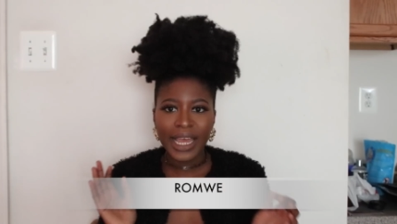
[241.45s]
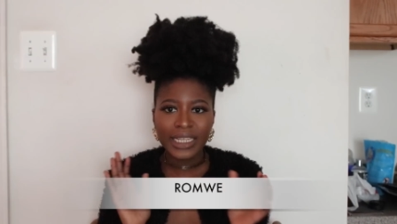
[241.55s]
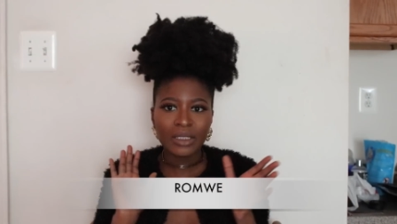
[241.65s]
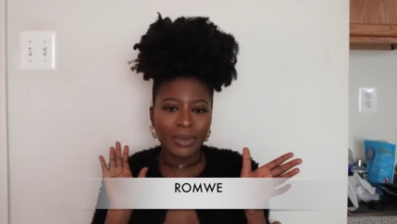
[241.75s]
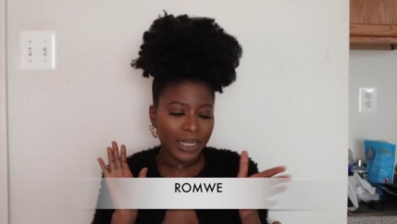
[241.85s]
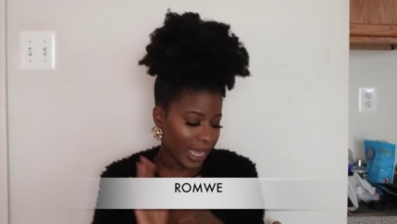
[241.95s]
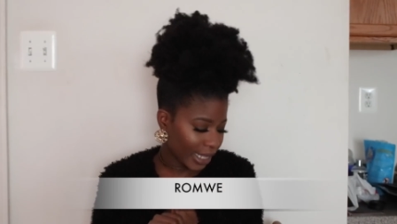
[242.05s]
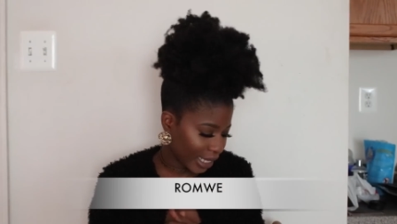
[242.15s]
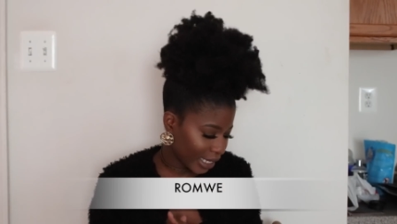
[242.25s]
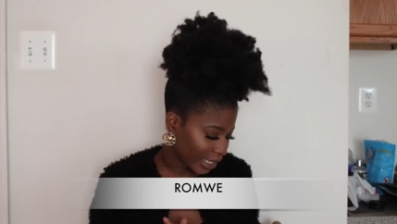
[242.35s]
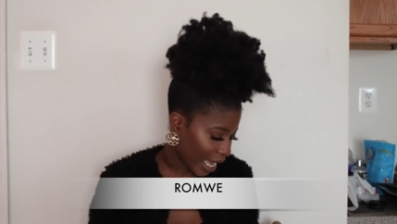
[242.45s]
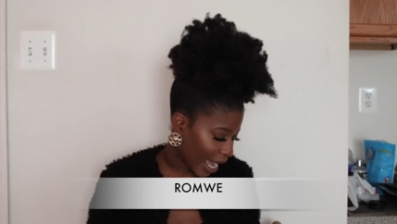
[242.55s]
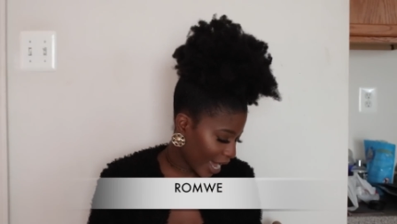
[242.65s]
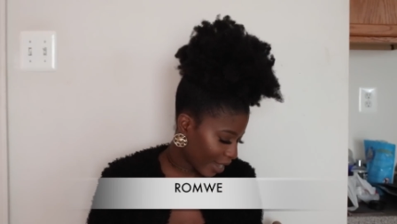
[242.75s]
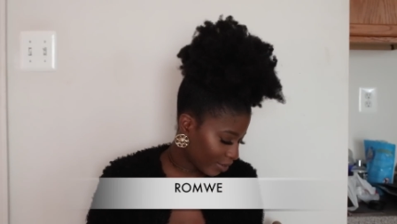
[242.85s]
Last but not least,
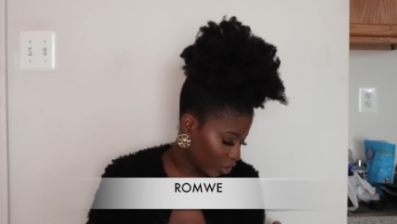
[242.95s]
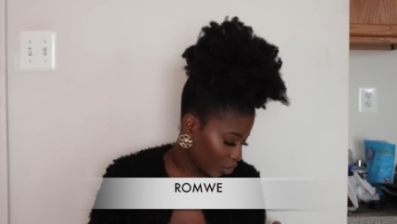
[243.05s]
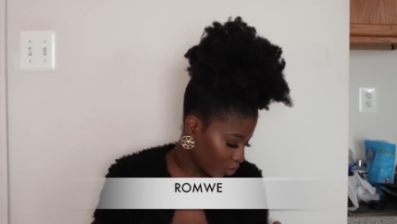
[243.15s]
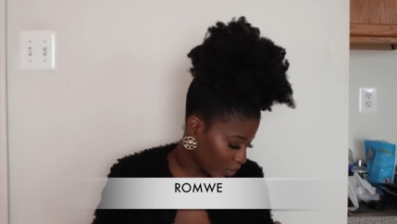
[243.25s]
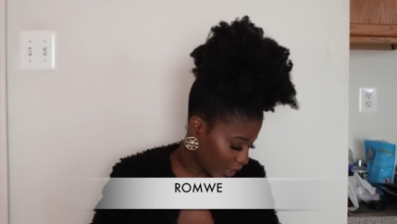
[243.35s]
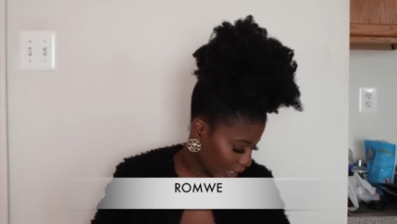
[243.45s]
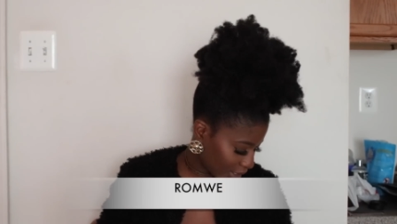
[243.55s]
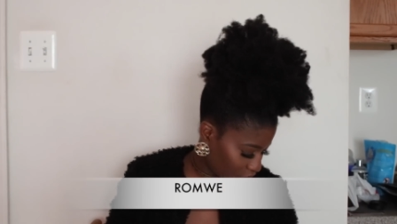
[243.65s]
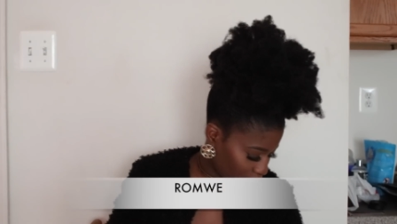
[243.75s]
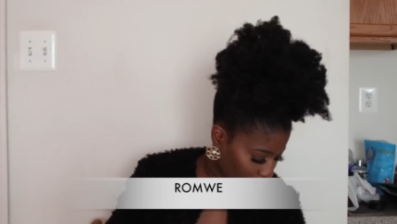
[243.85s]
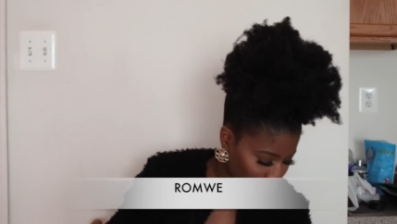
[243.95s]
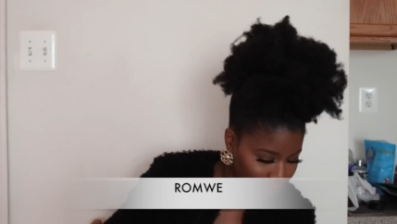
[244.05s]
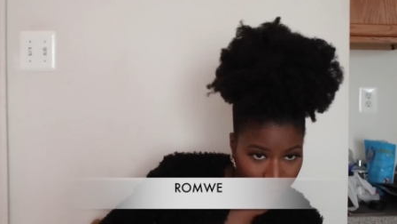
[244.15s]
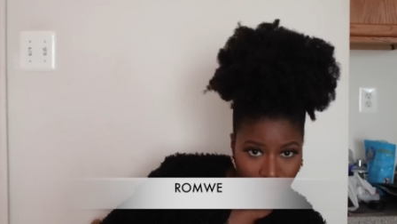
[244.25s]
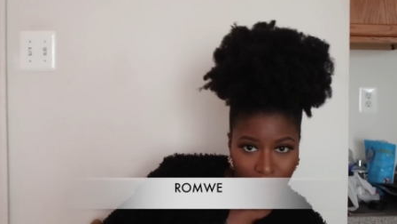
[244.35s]
I have two things from
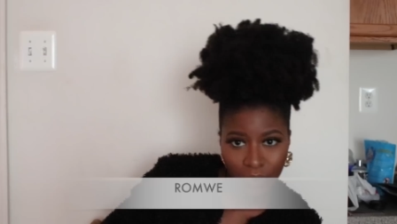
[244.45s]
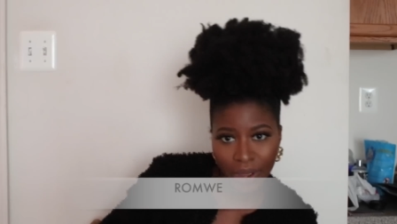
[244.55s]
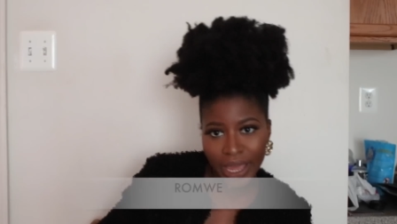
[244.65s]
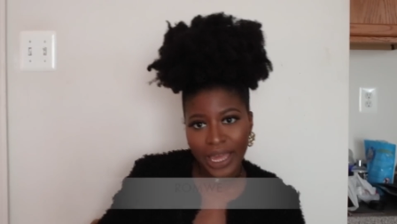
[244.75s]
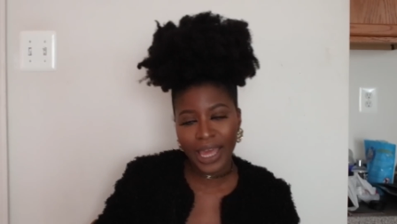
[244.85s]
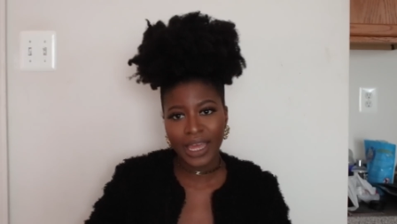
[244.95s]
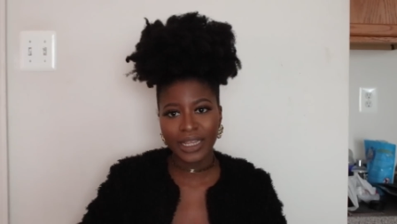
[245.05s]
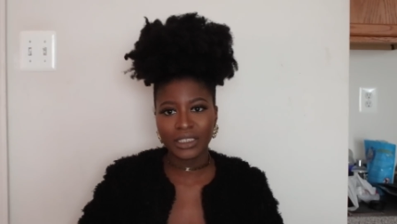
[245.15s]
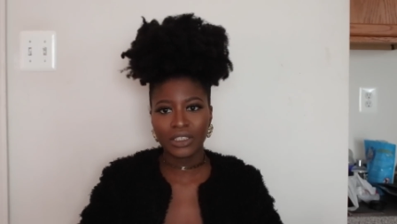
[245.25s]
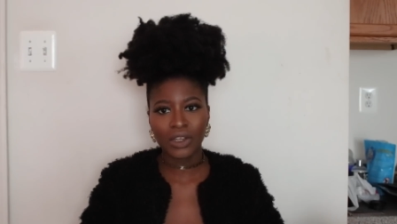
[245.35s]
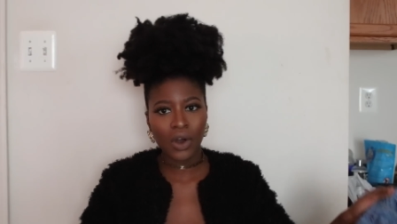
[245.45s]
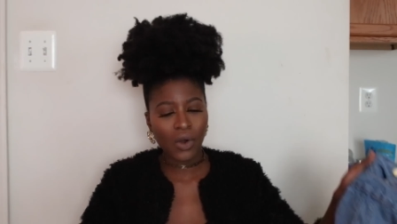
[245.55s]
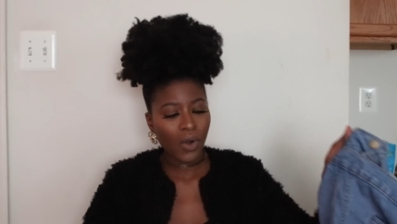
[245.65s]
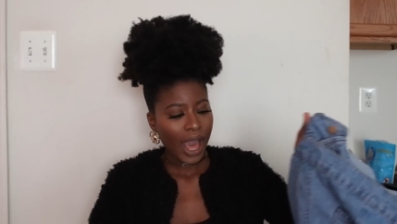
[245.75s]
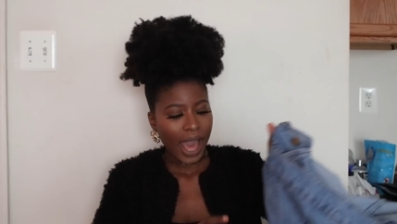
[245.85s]
ROMWE. And
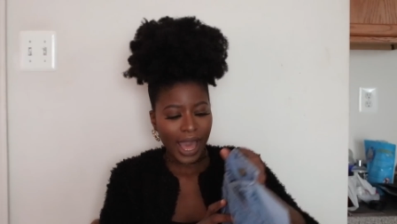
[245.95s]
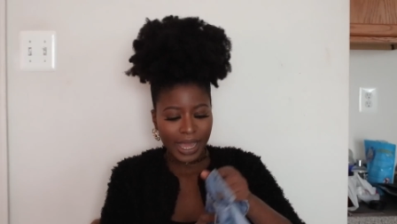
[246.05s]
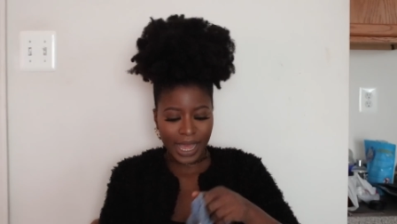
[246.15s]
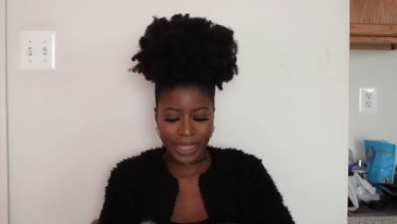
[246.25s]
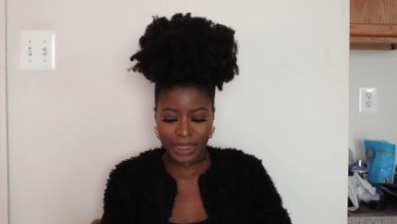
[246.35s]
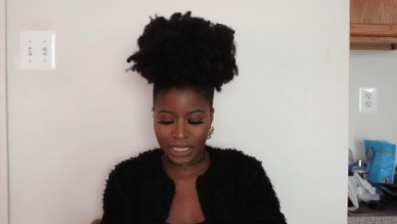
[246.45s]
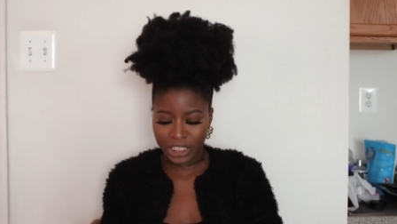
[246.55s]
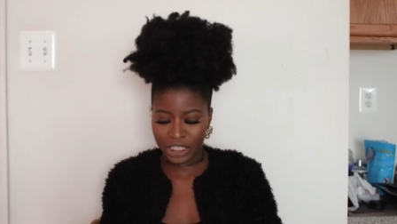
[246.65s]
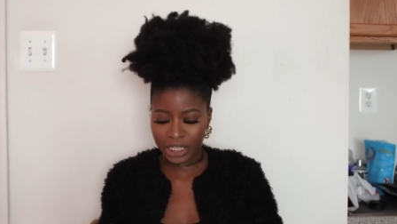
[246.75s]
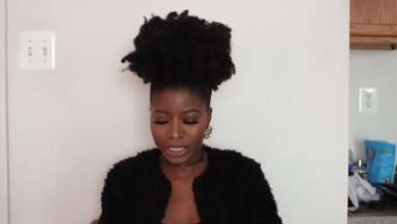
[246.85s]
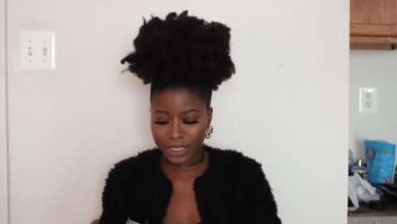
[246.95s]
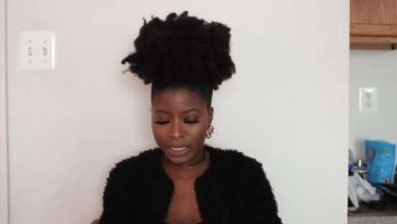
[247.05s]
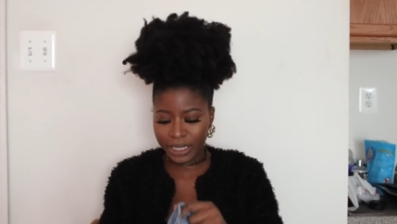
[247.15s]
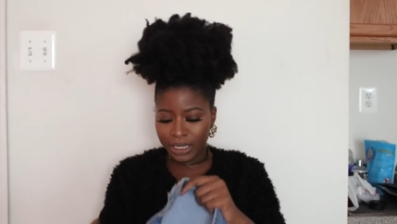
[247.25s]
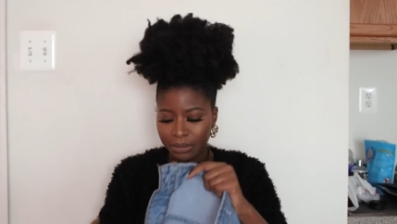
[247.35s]
so I got this
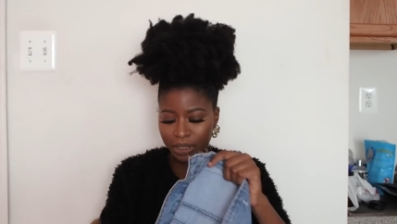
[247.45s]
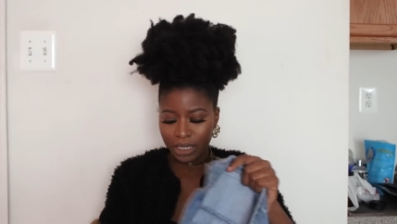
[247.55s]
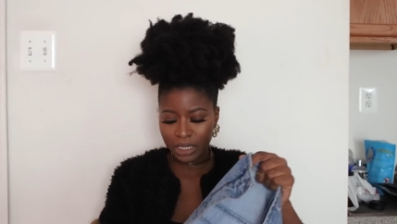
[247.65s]
denim